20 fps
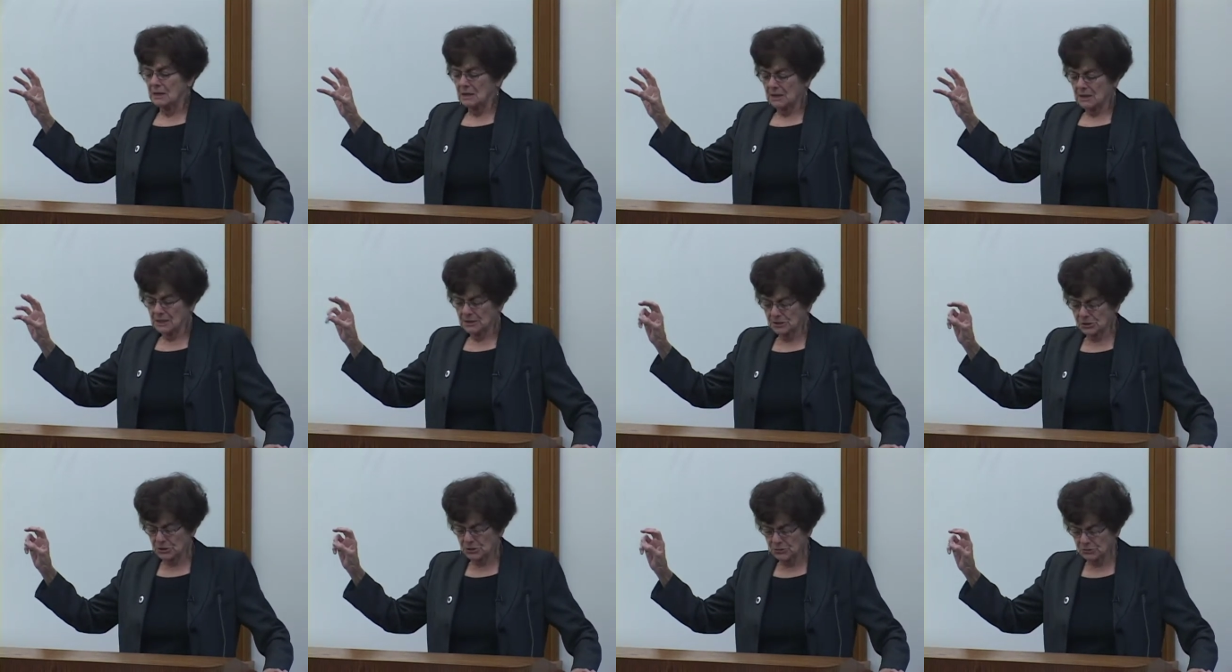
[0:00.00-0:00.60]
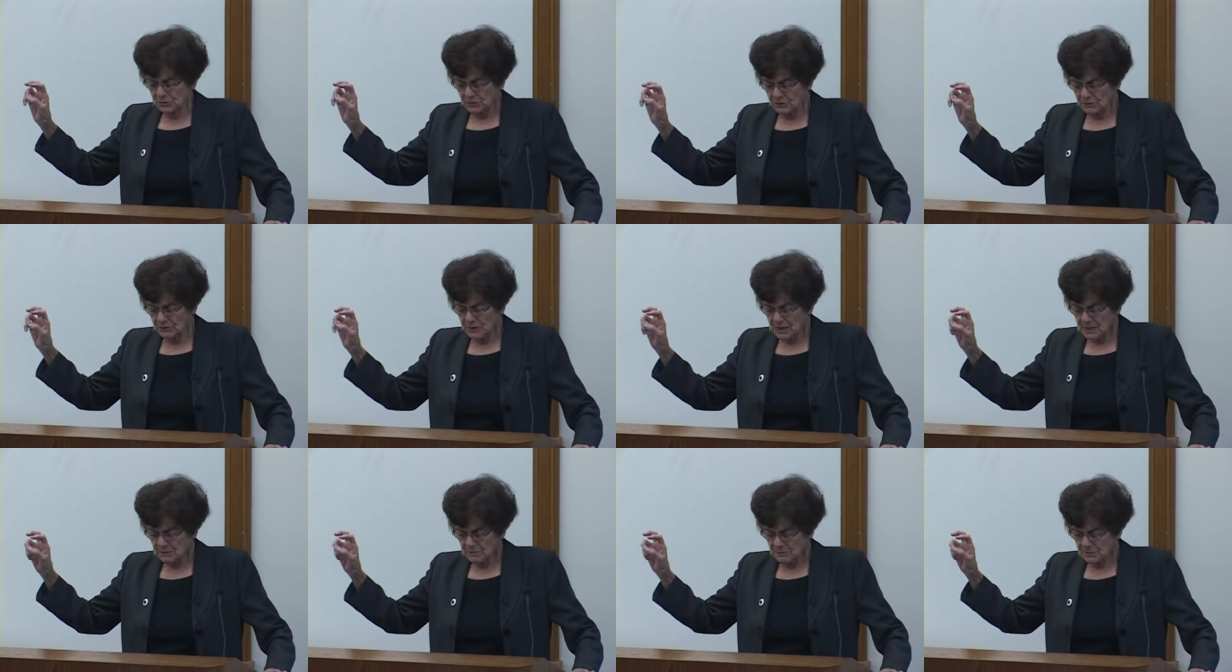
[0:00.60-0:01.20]
It's true
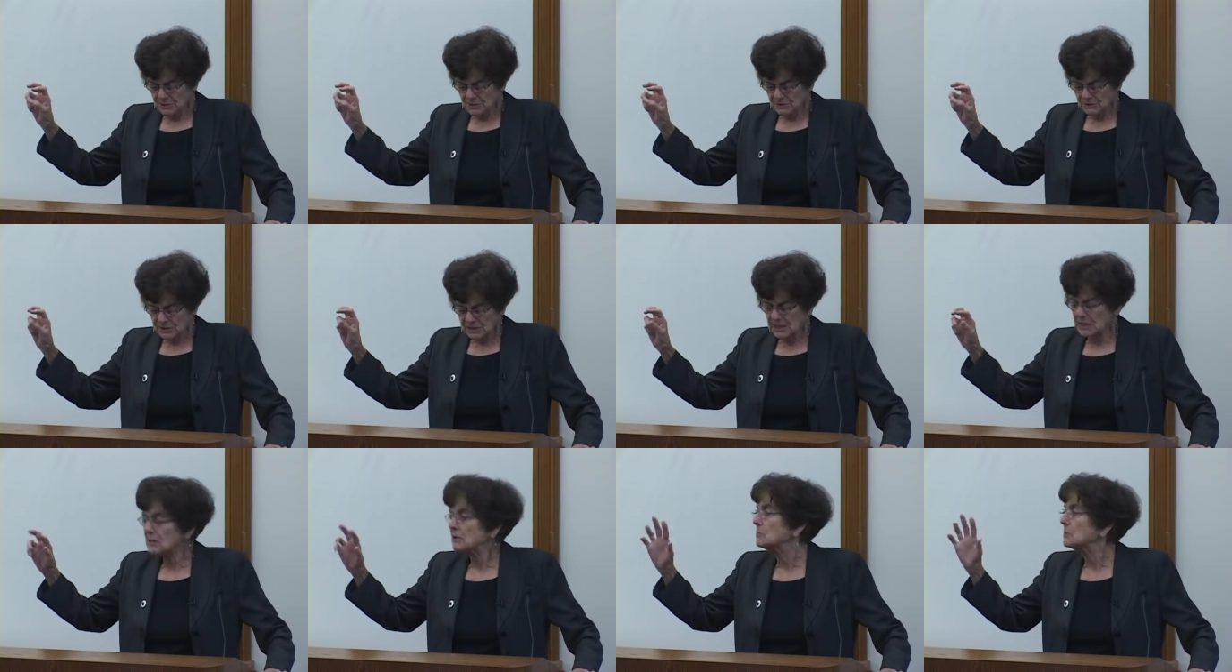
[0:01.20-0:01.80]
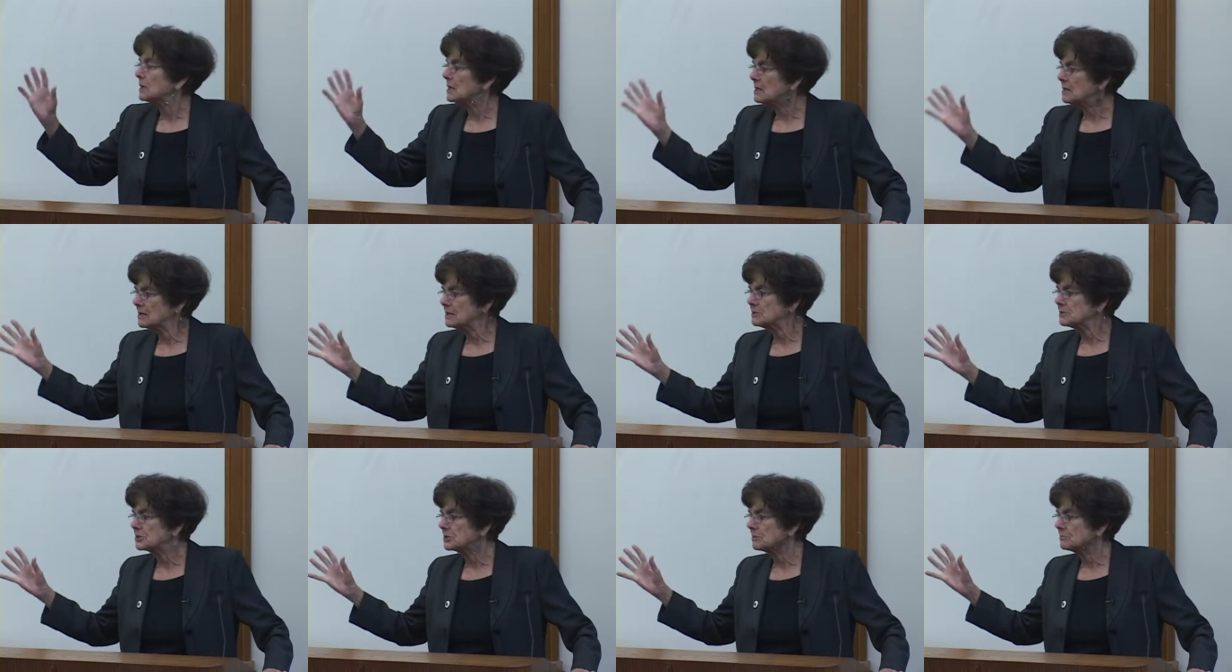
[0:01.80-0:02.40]
that it produced terrible
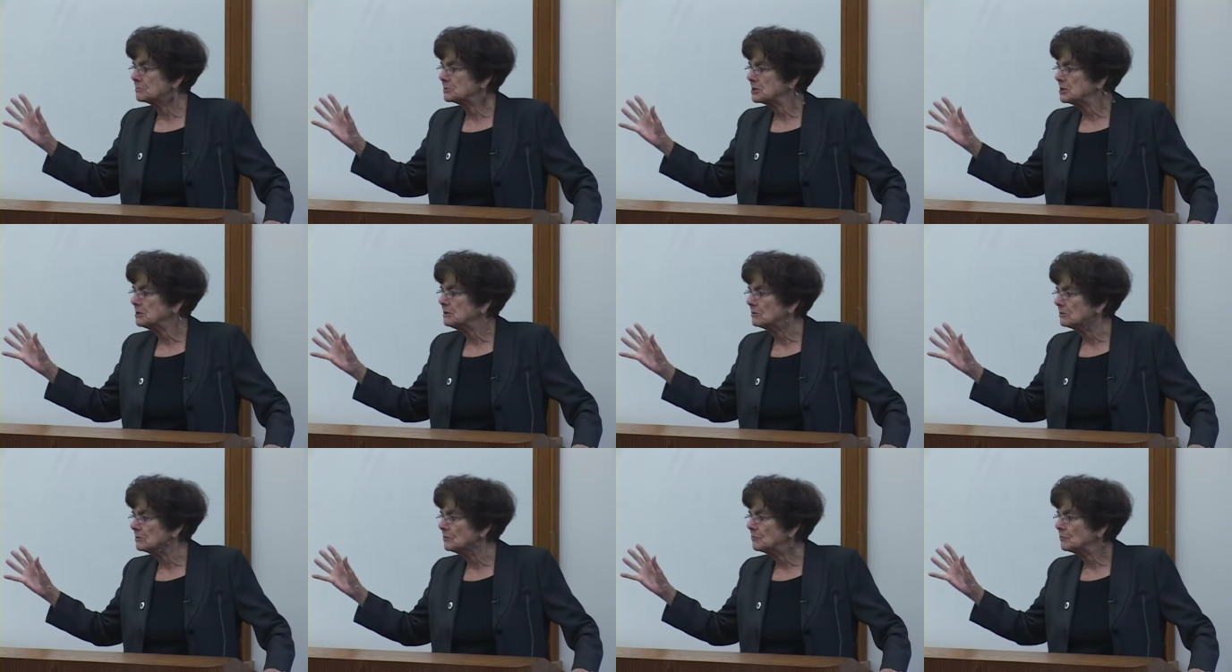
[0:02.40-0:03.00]
hardship, too.